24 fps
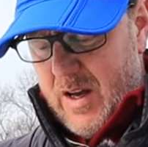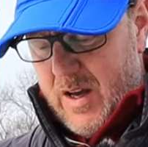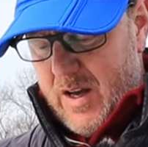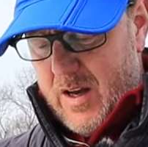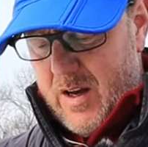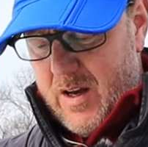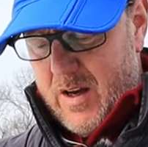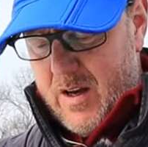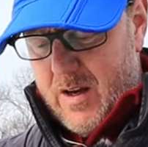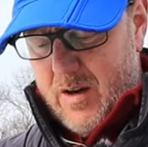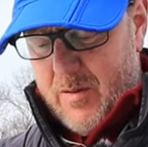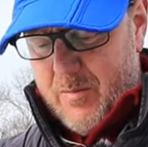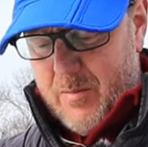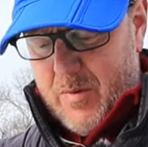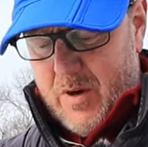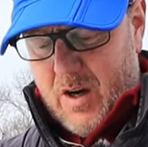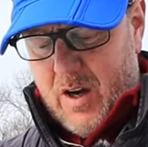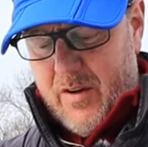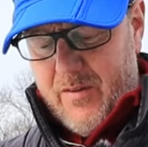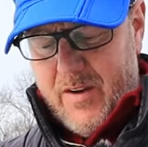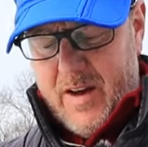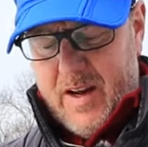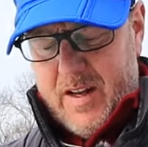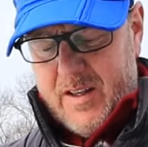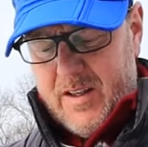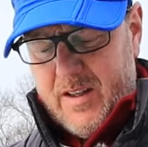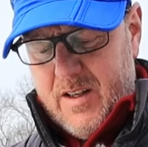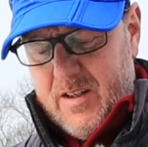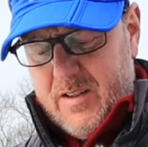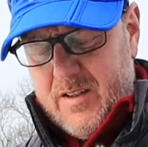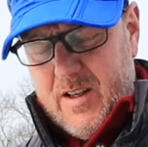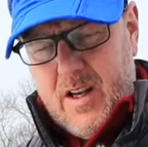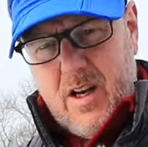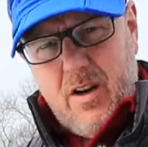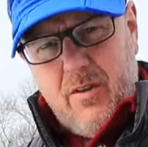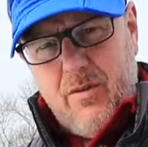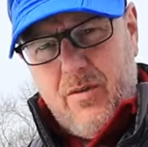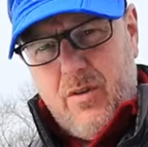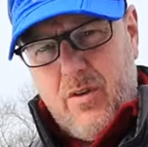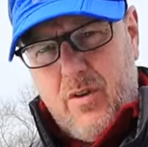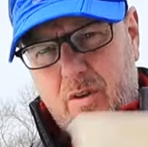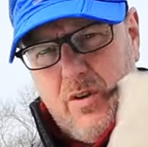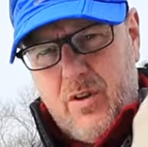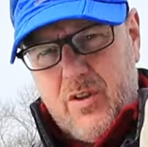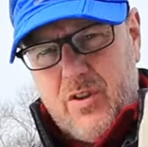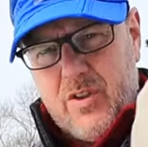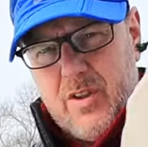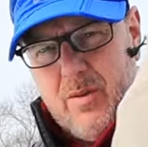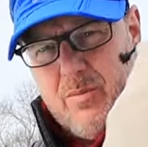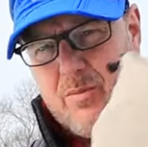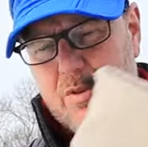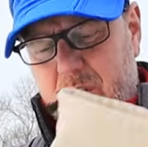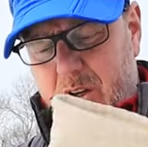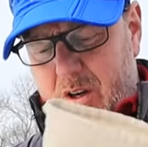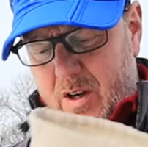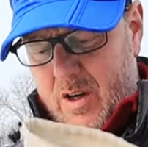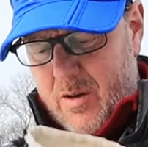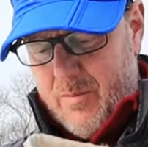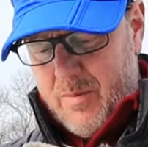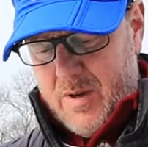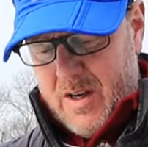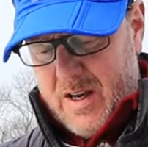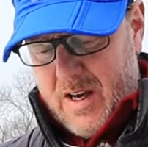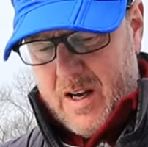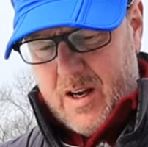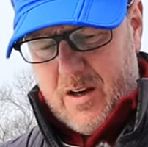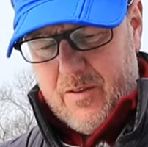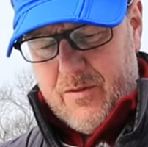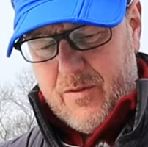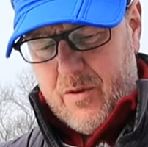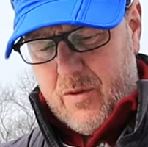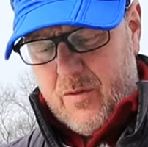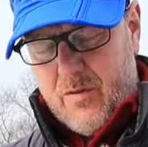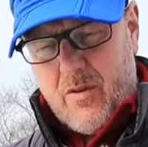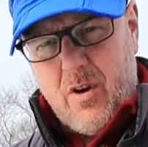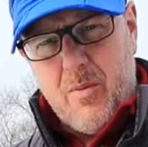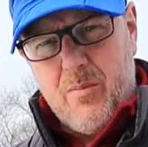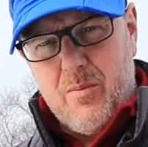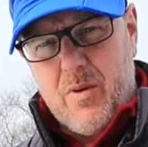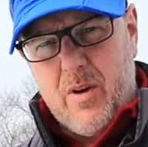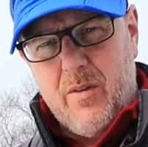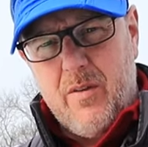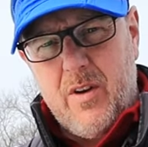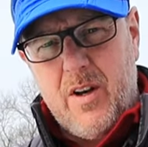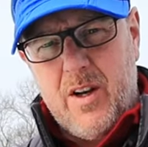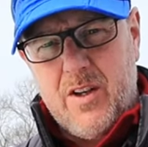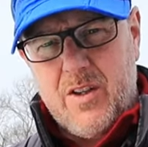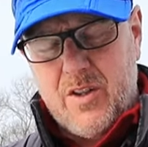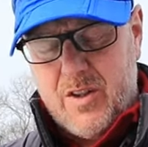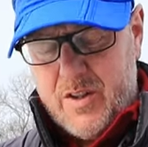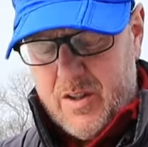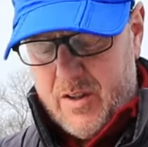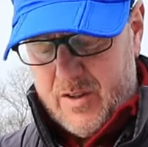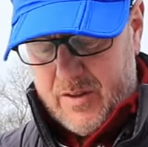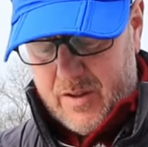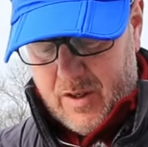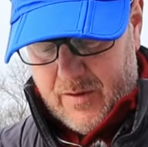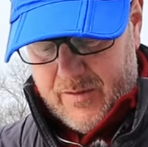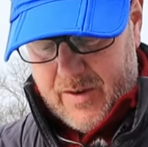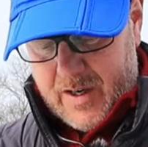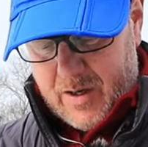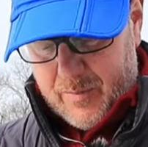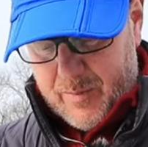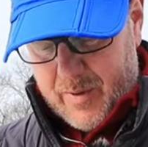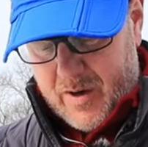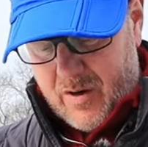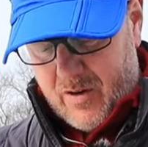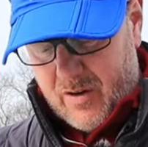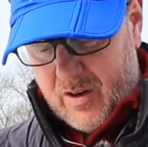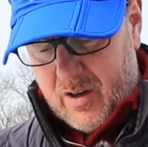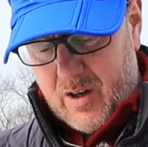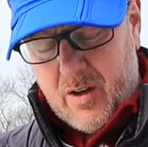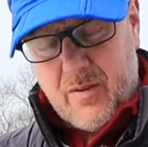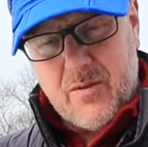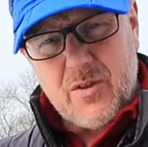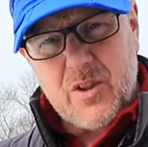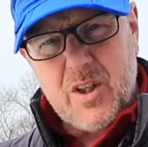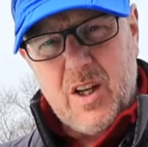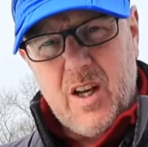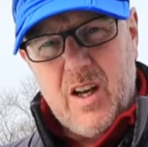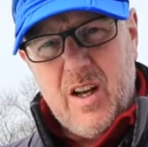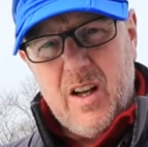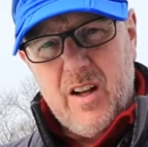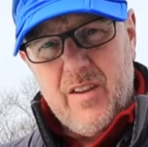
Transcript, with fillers: Um, I've had these now for some time and I feel very privileged that I've had a pair of gloves